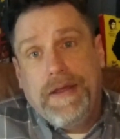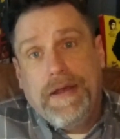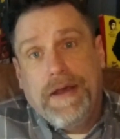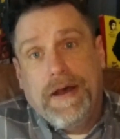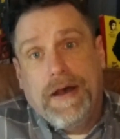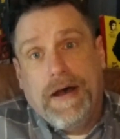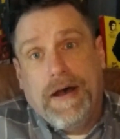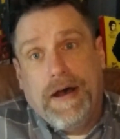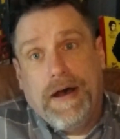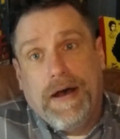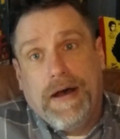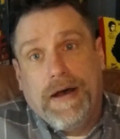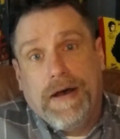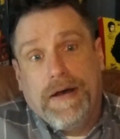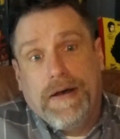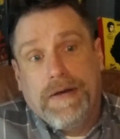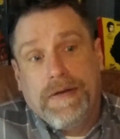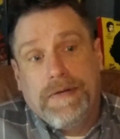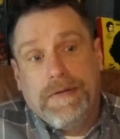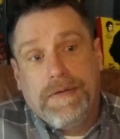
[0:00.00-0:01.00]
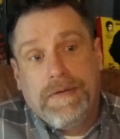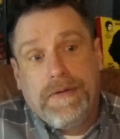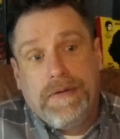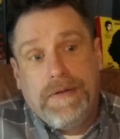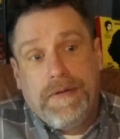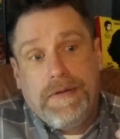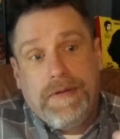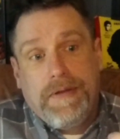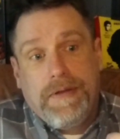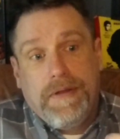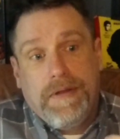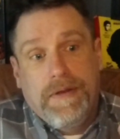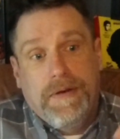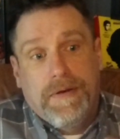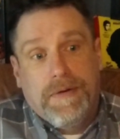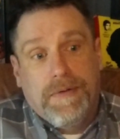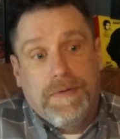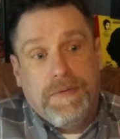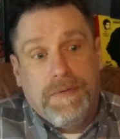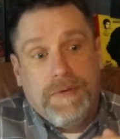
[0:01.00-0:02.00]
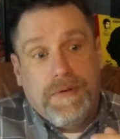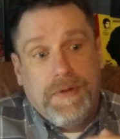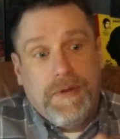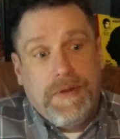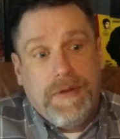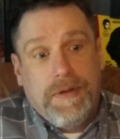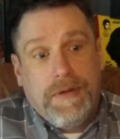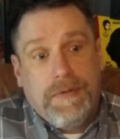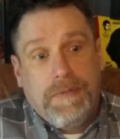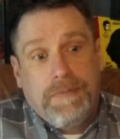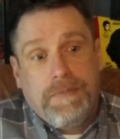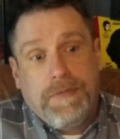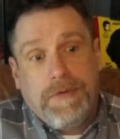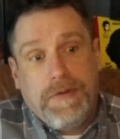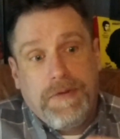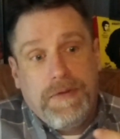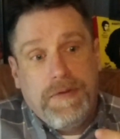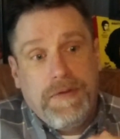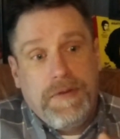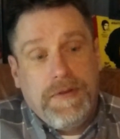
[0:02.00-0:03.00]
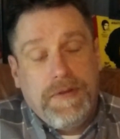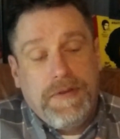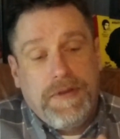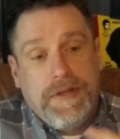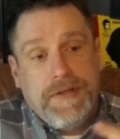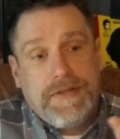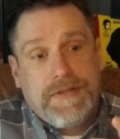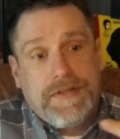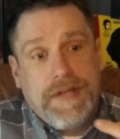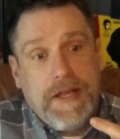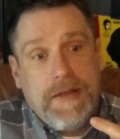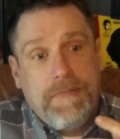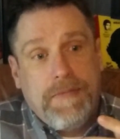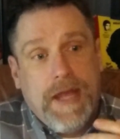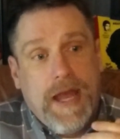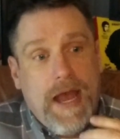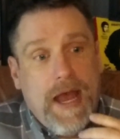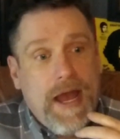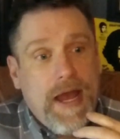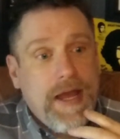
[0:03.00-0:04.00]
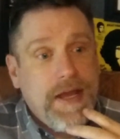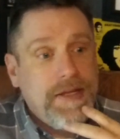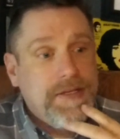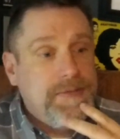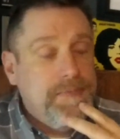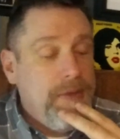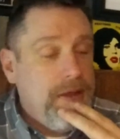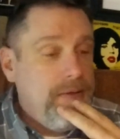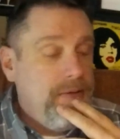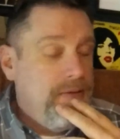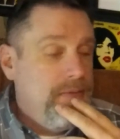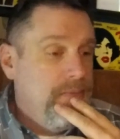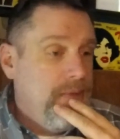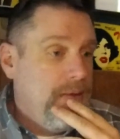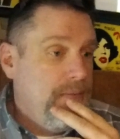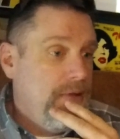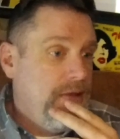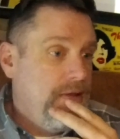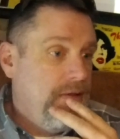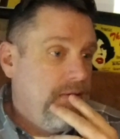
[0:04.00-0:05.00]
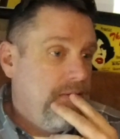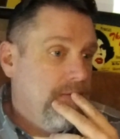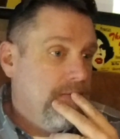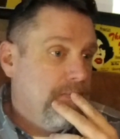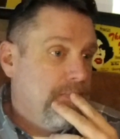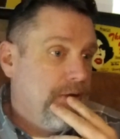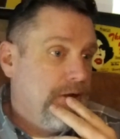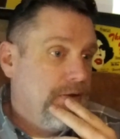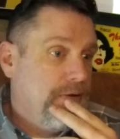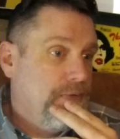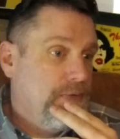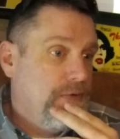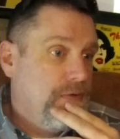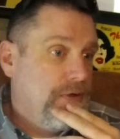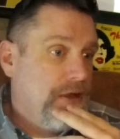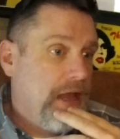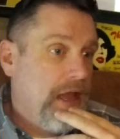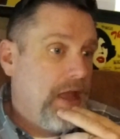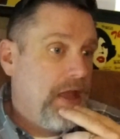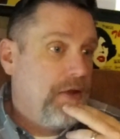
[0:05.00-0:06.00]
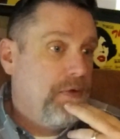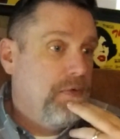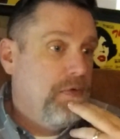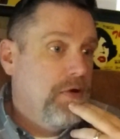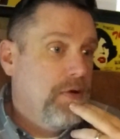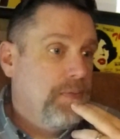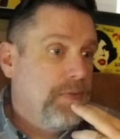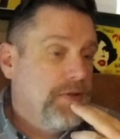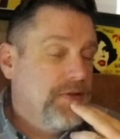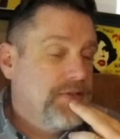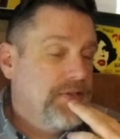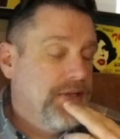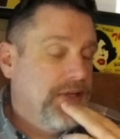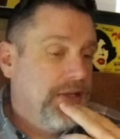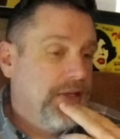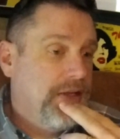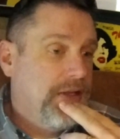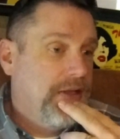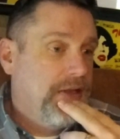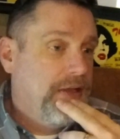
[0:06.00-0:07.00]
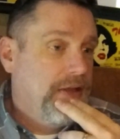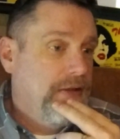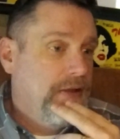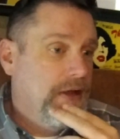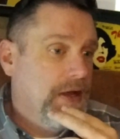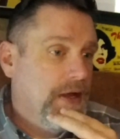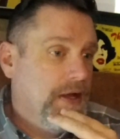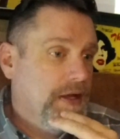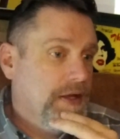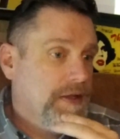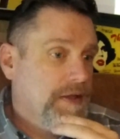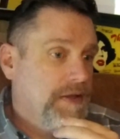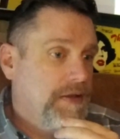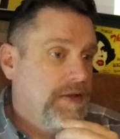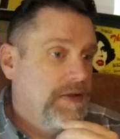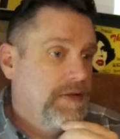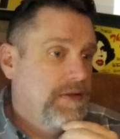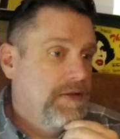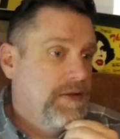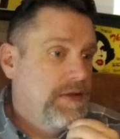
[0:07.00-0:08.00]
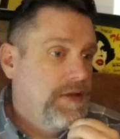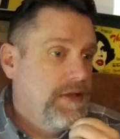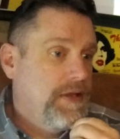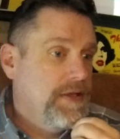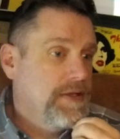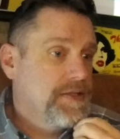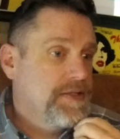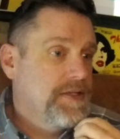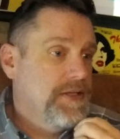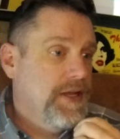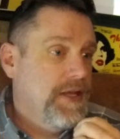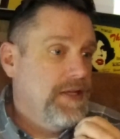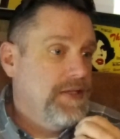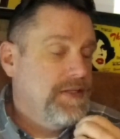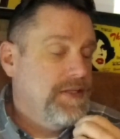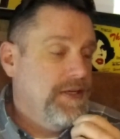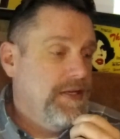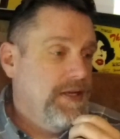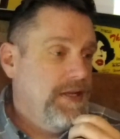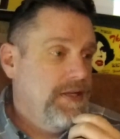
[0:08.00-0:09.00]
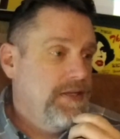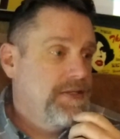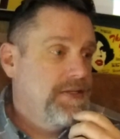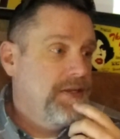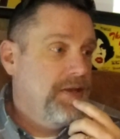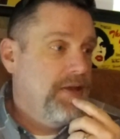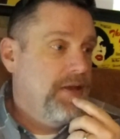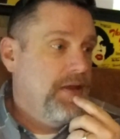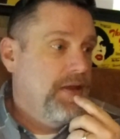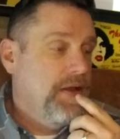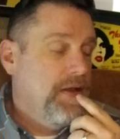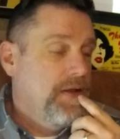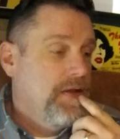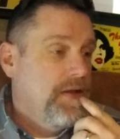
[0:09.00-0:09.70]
uh, you know, th- these same guys, maybe, maybe a punk roll guy grew up listening uh, Kiss and ACDC,